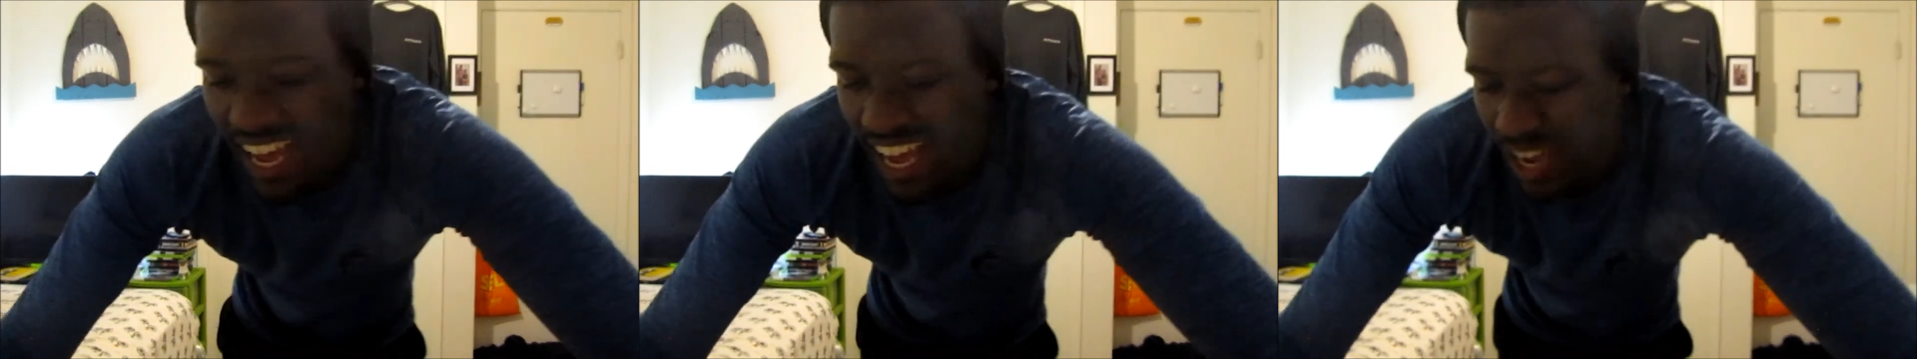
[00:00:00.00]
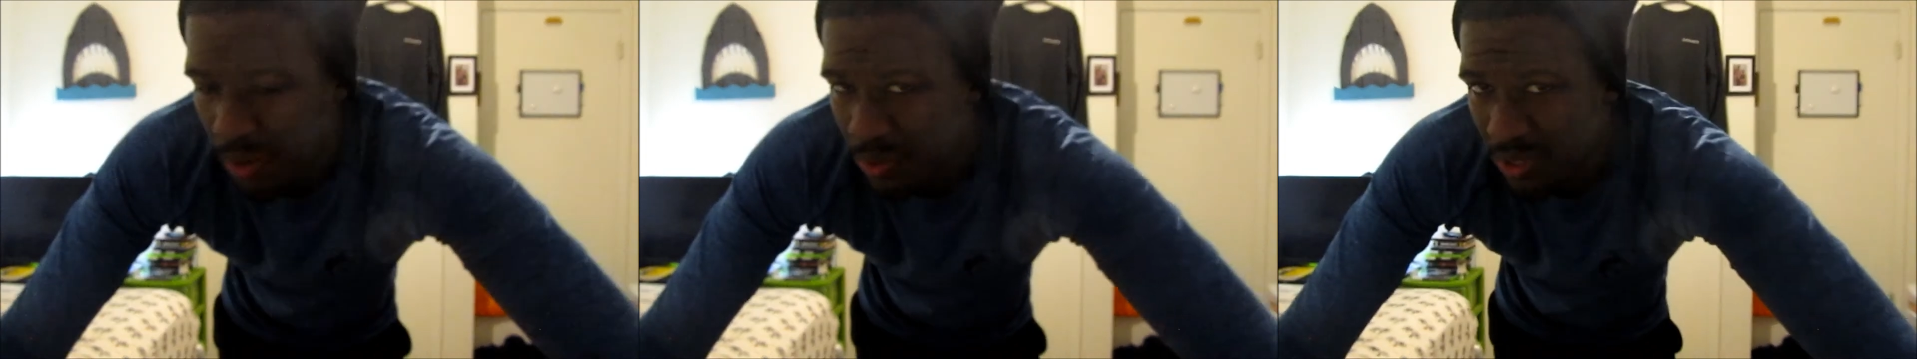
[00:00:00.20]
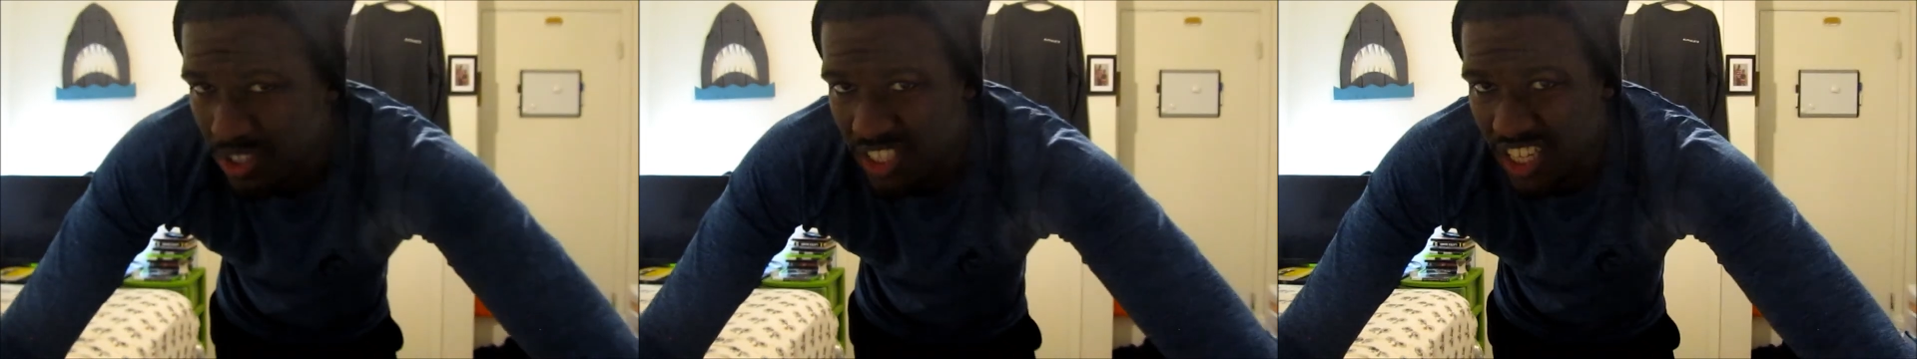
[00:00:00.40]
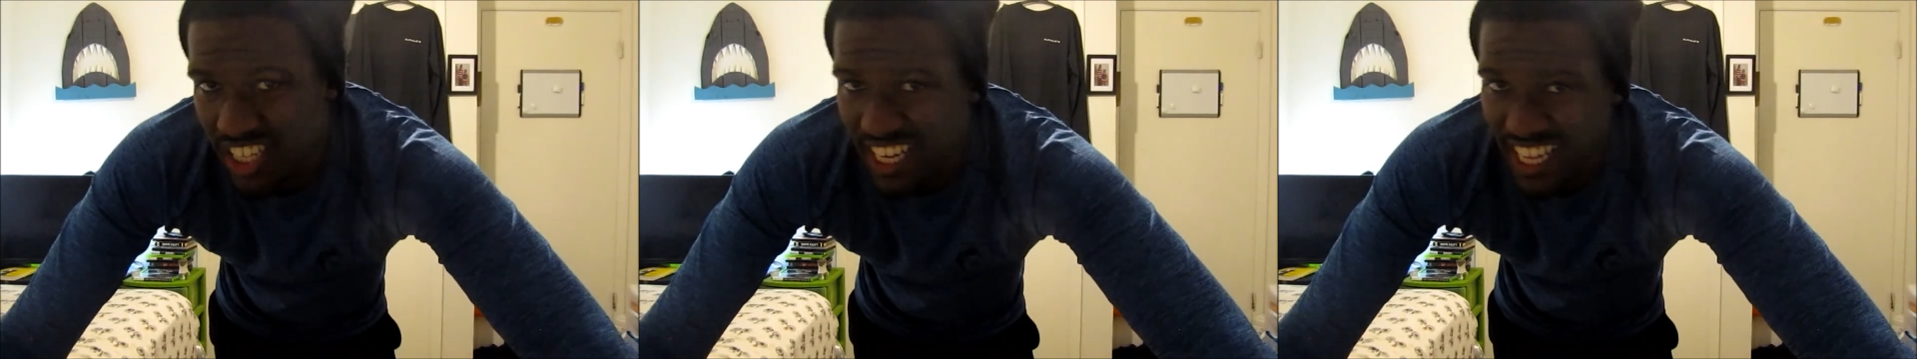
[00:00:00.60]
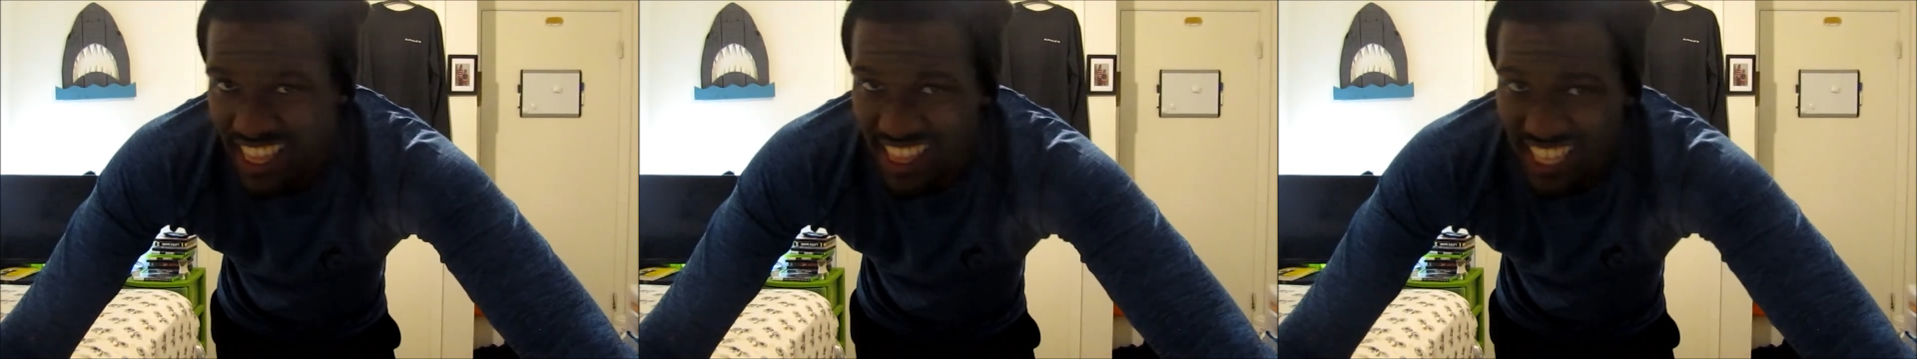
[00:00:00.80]
I will say
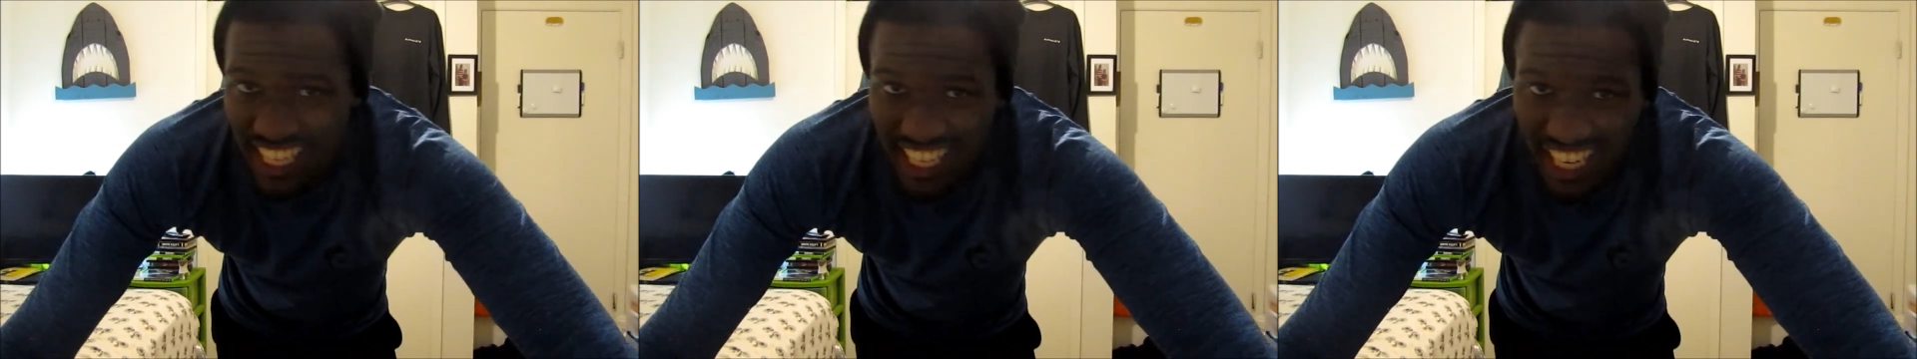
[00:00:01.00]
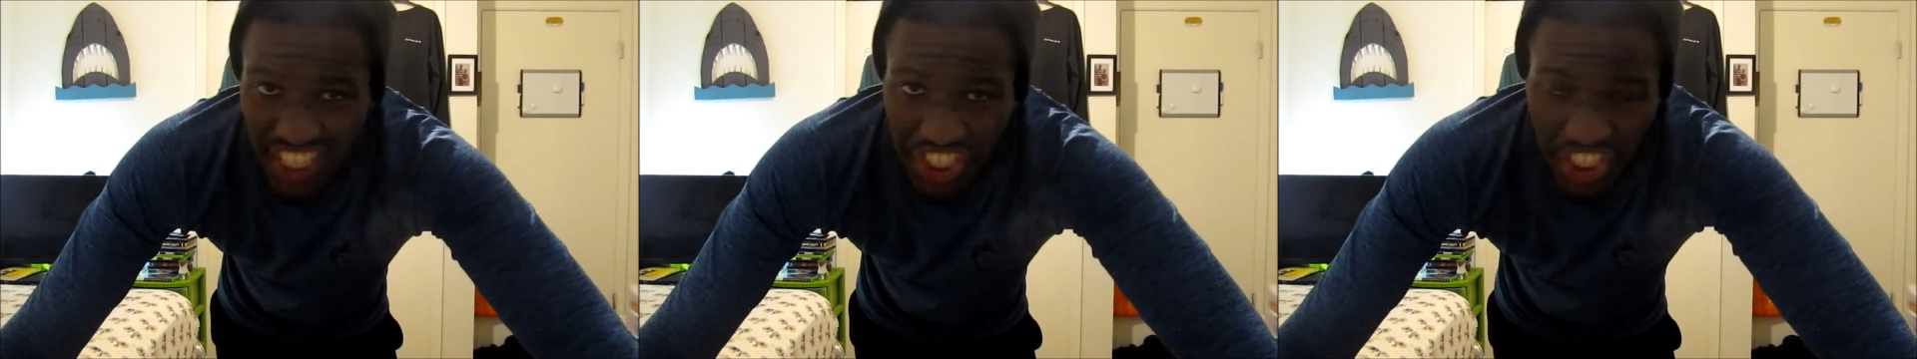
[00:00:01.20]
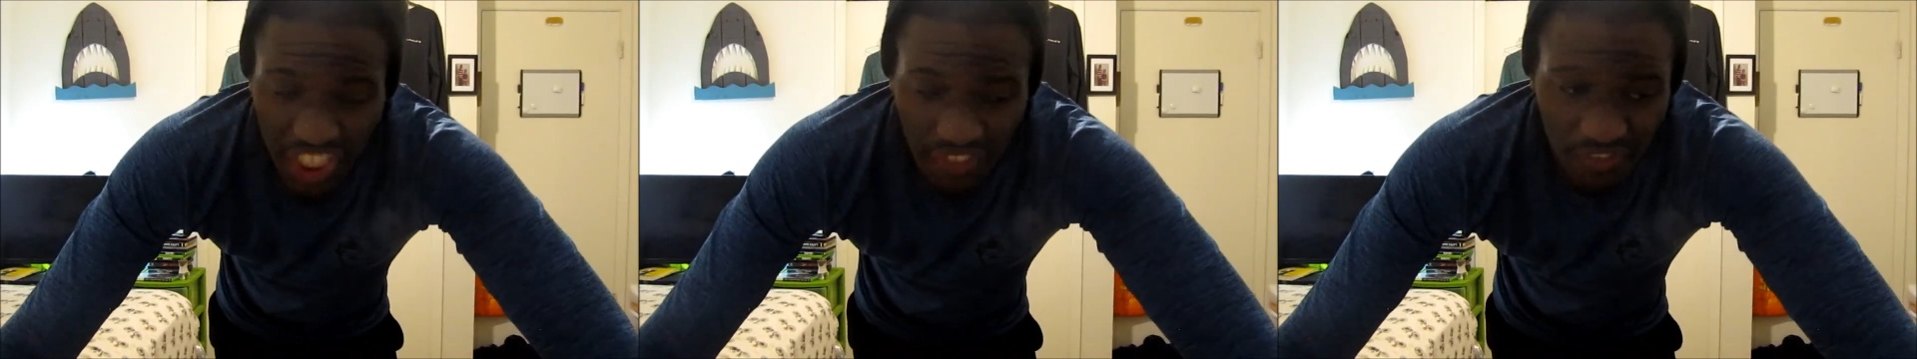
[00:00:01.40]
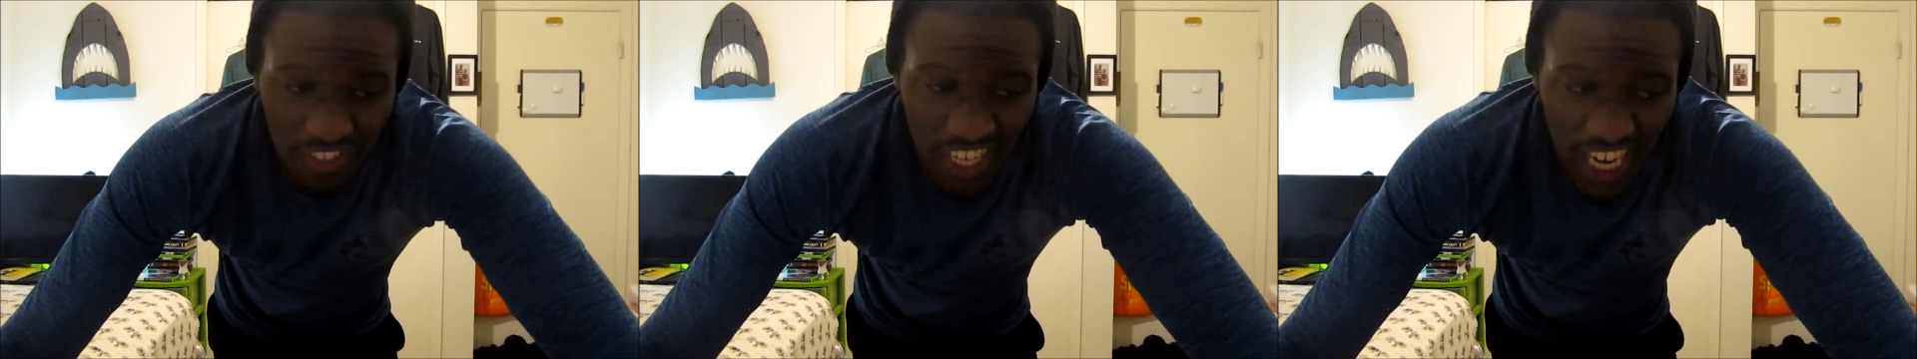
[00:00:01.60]
that I think I should have